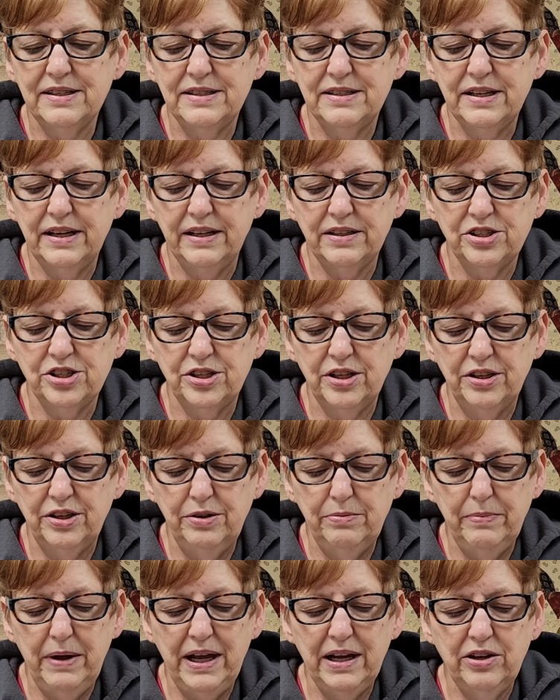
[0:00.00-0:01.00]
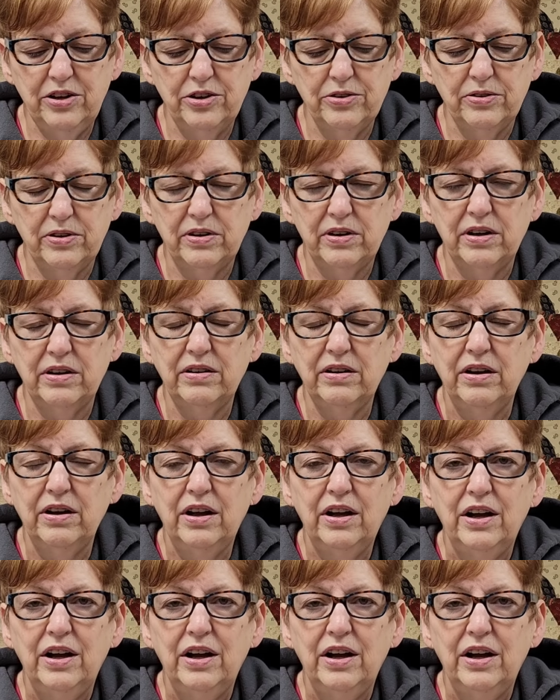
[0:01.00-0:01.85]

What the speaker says: stitched, and you make your